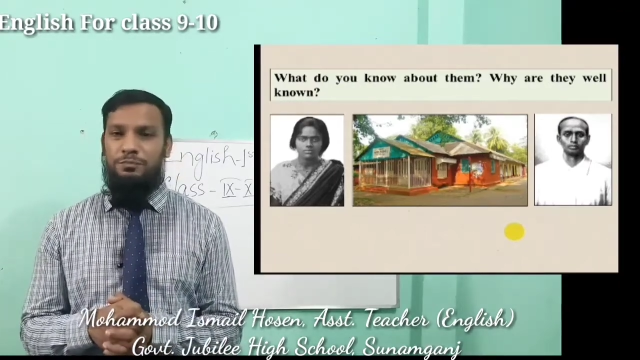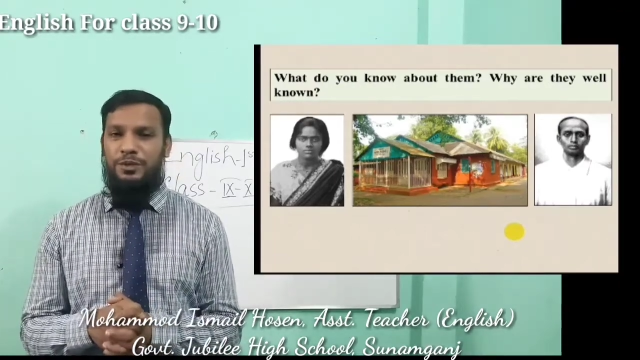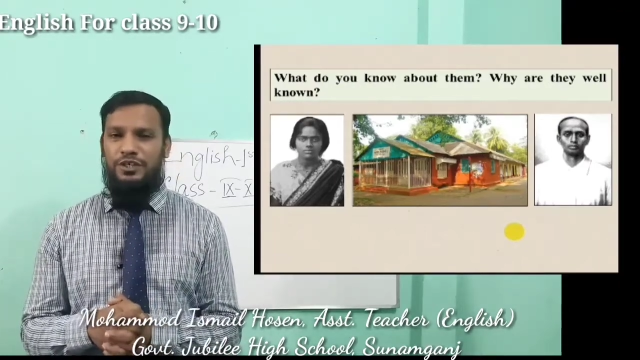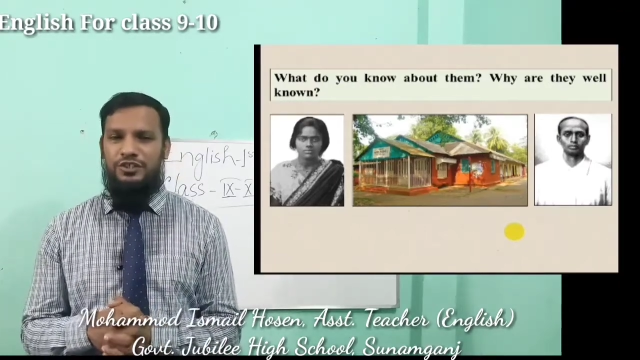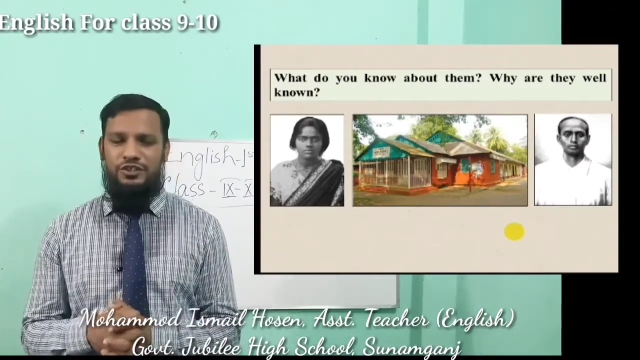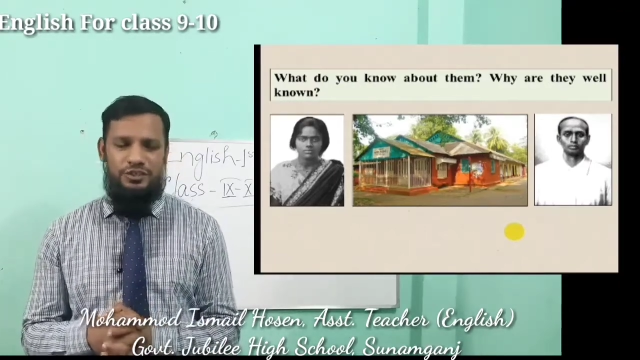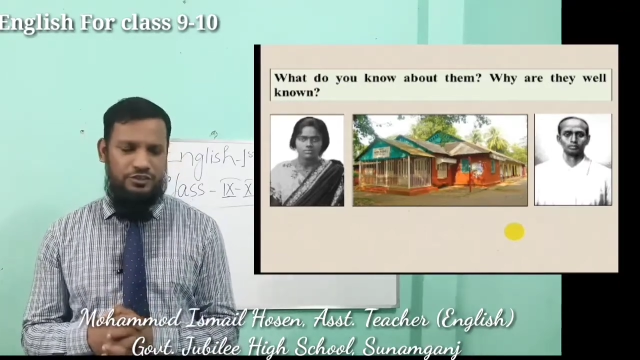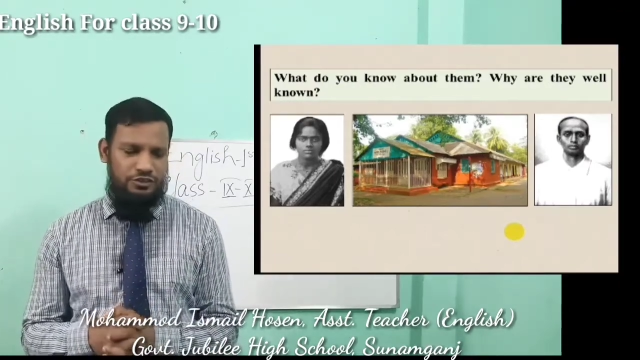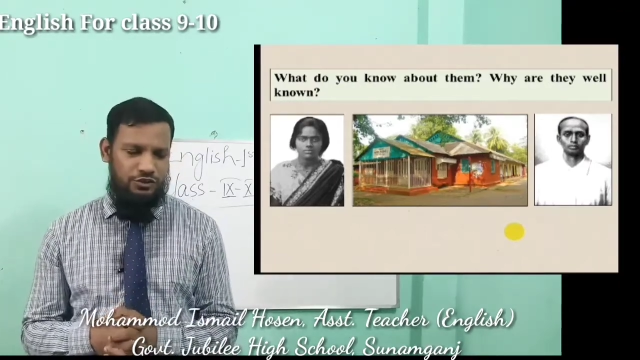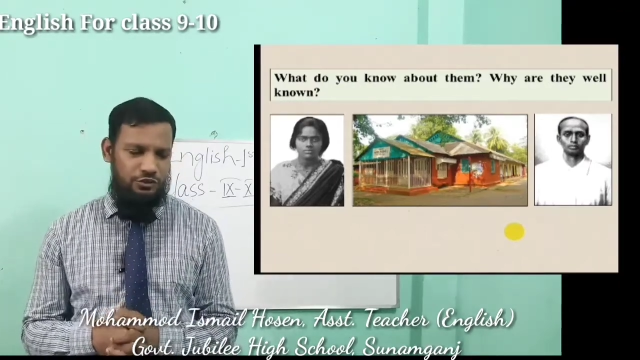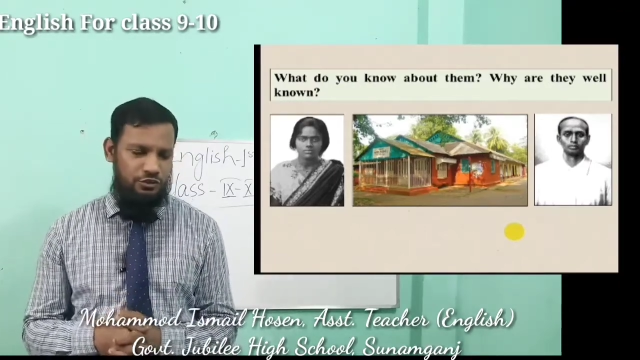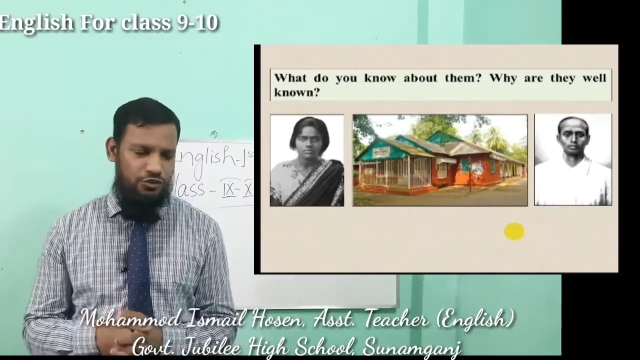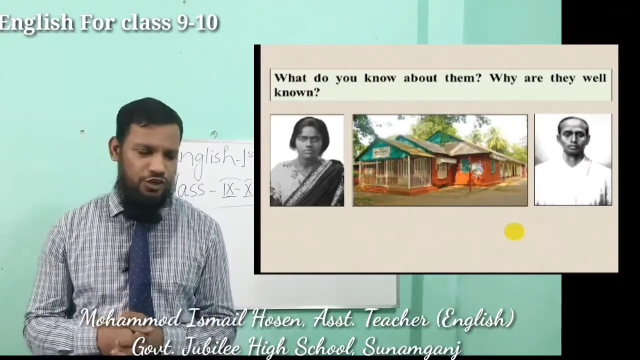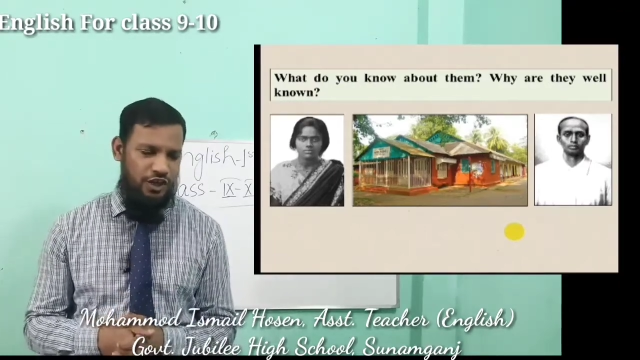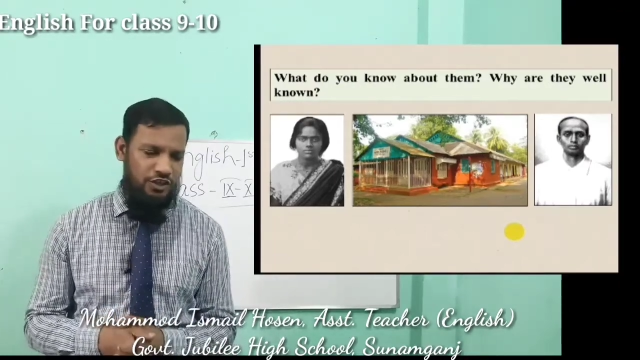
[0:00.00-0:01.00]
pictures in
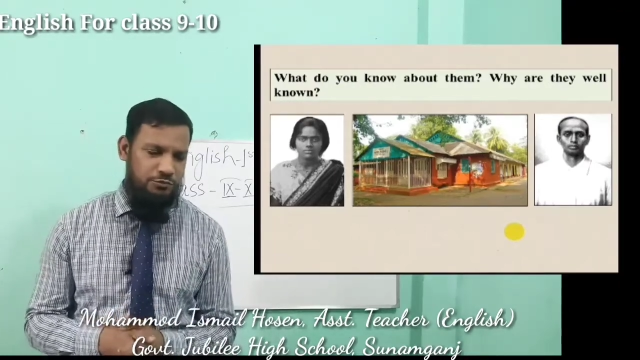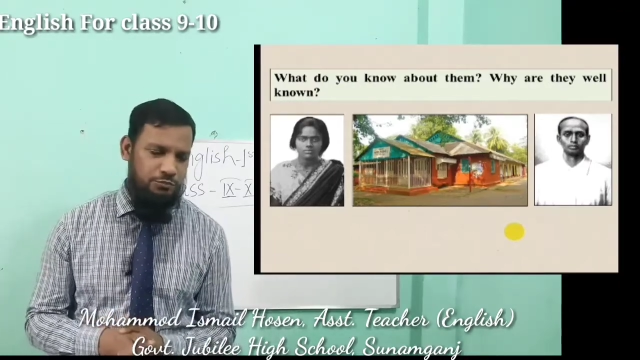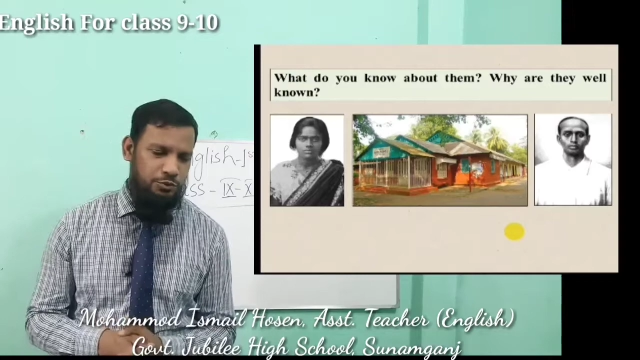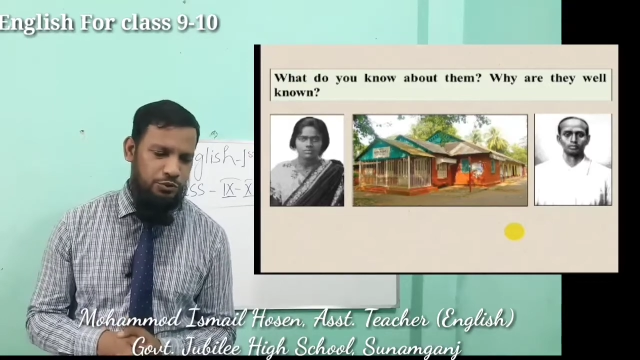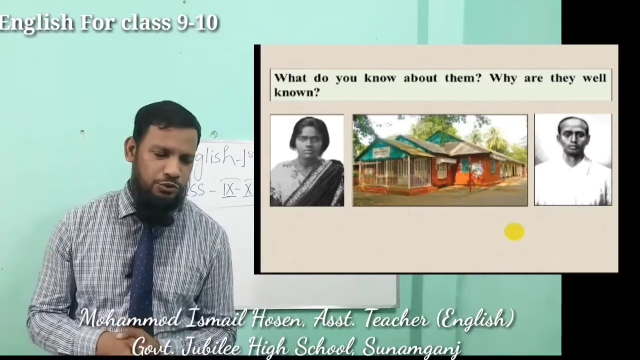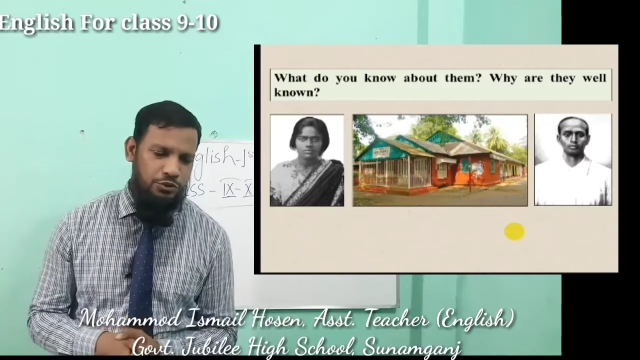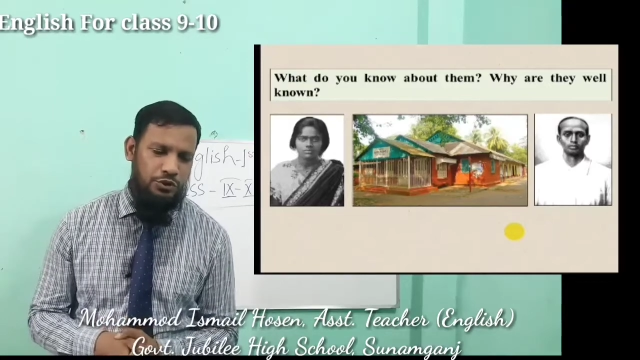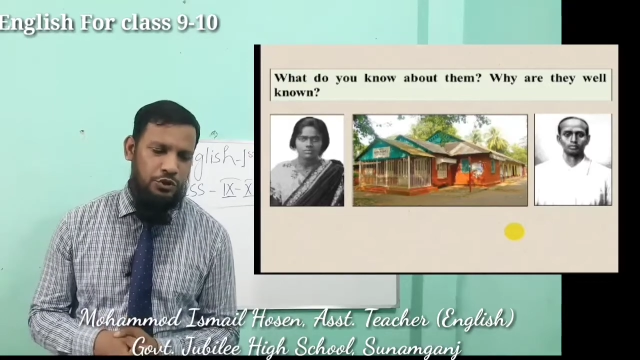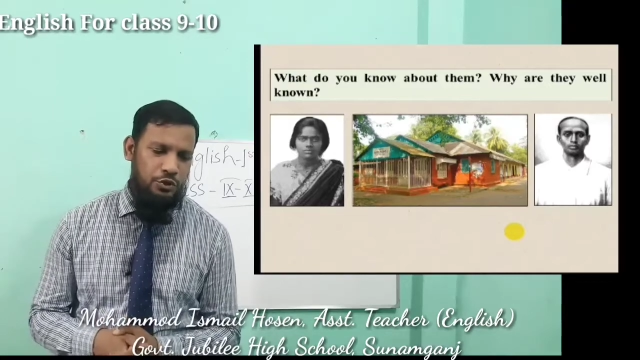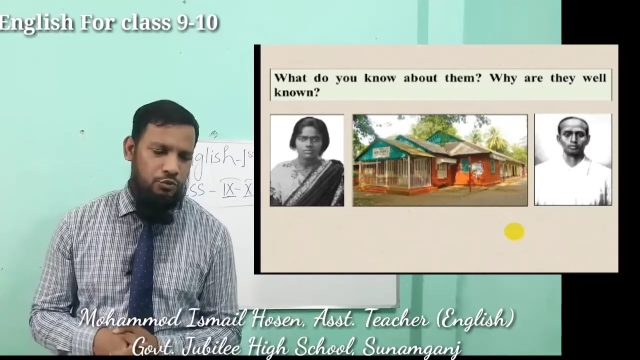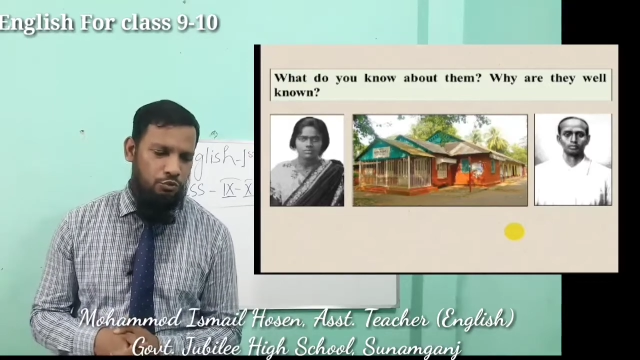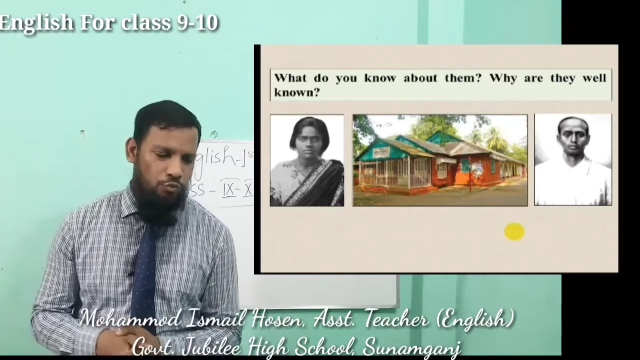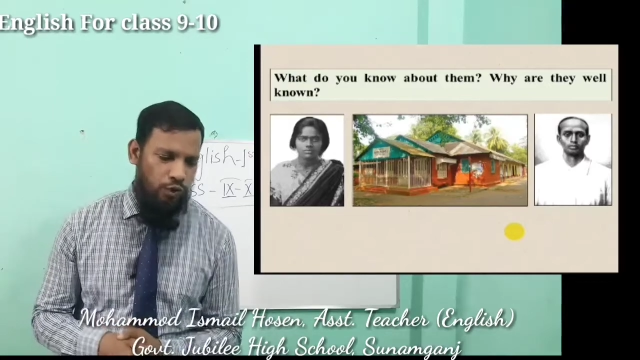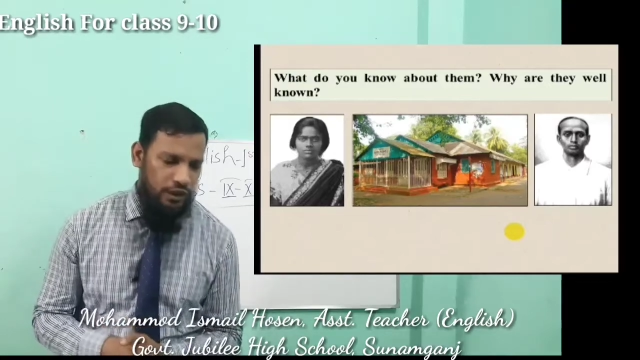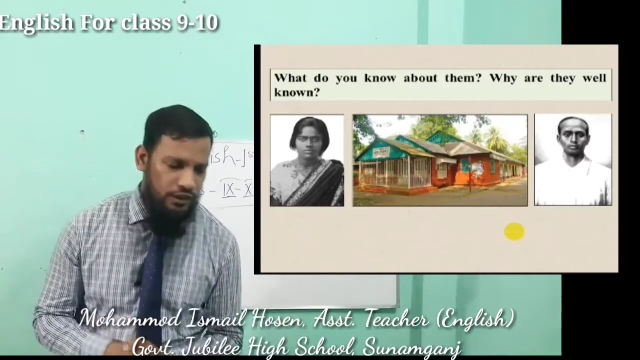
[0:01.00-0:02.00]
your textbook
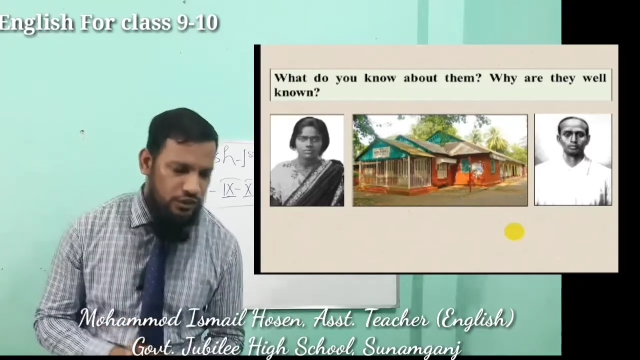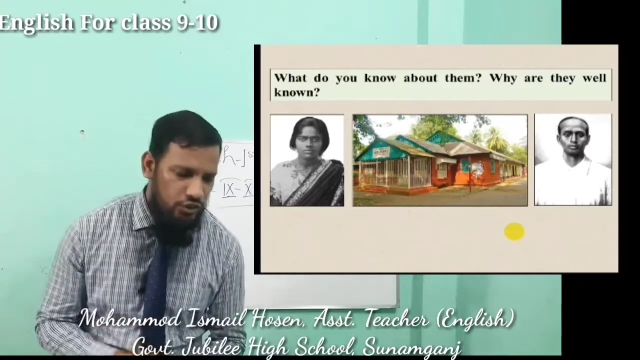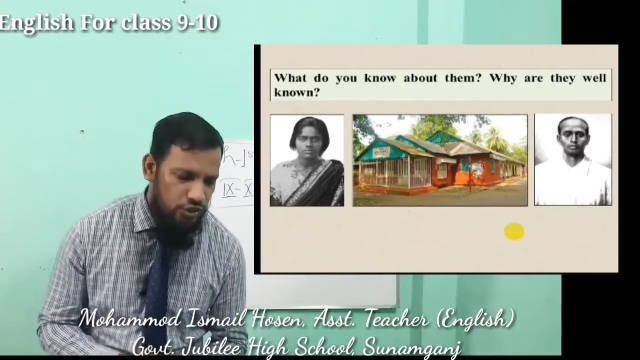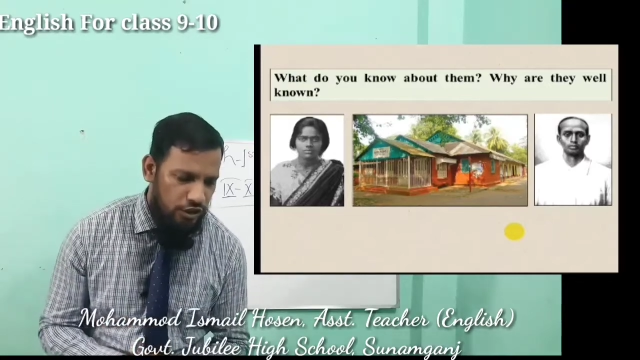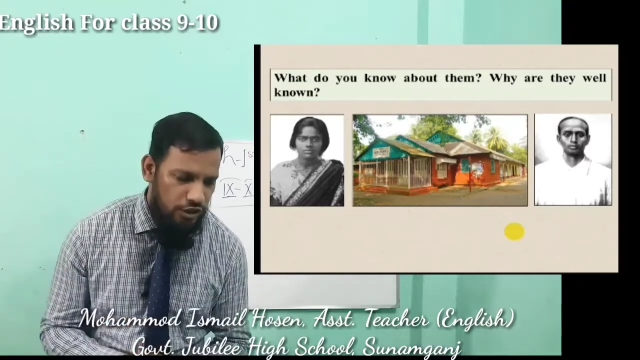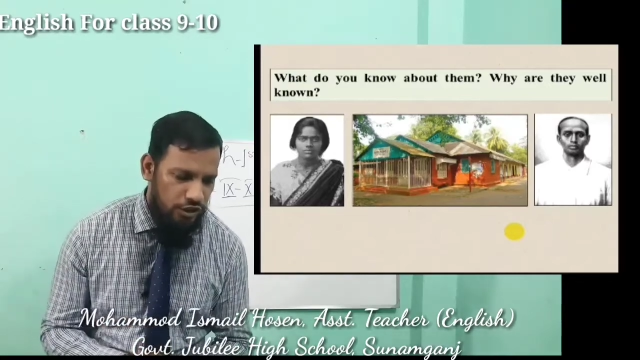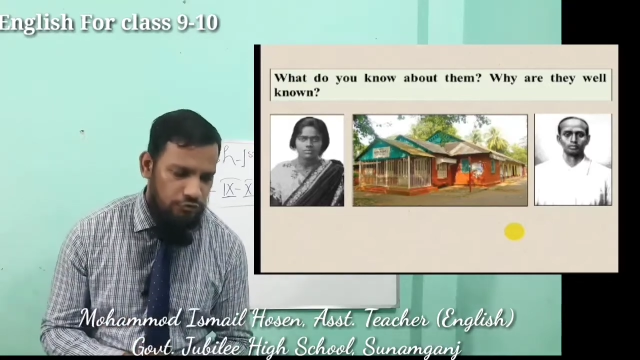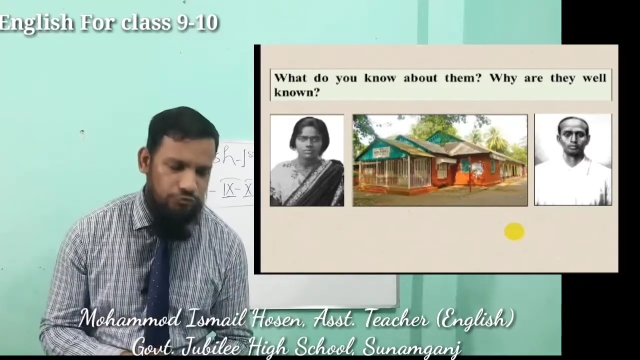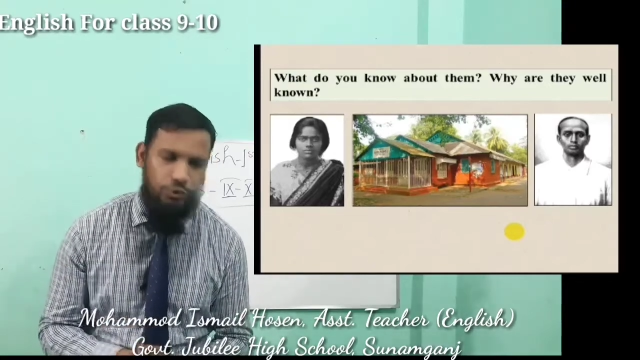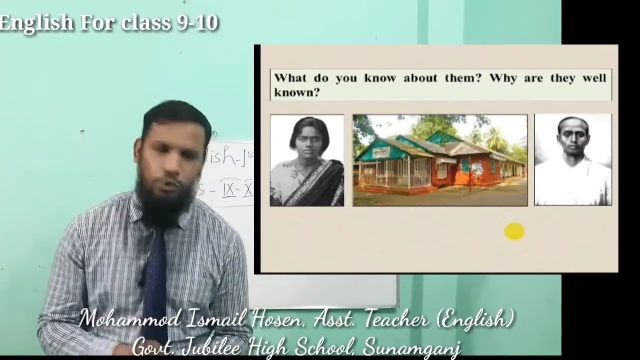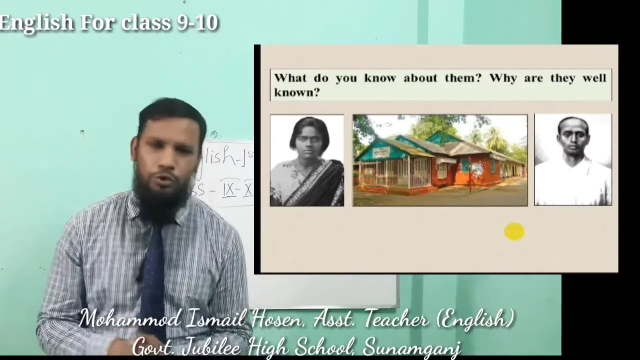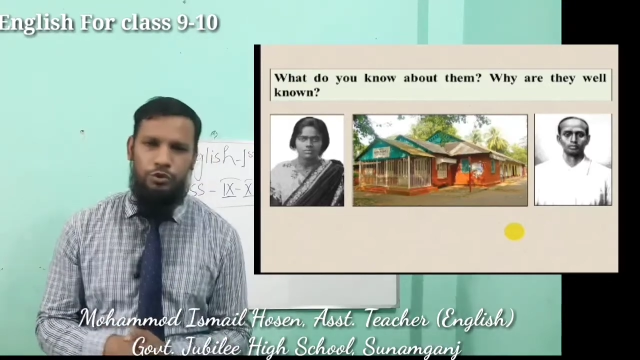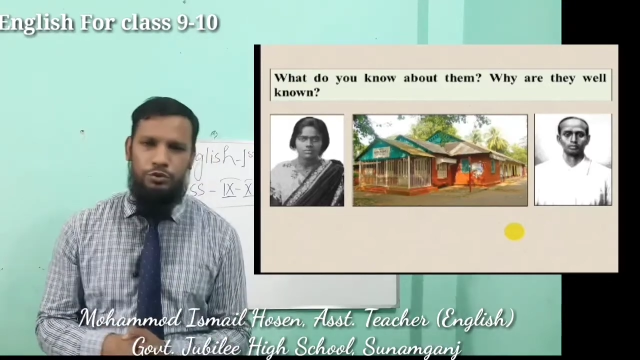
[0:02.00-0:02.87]
134.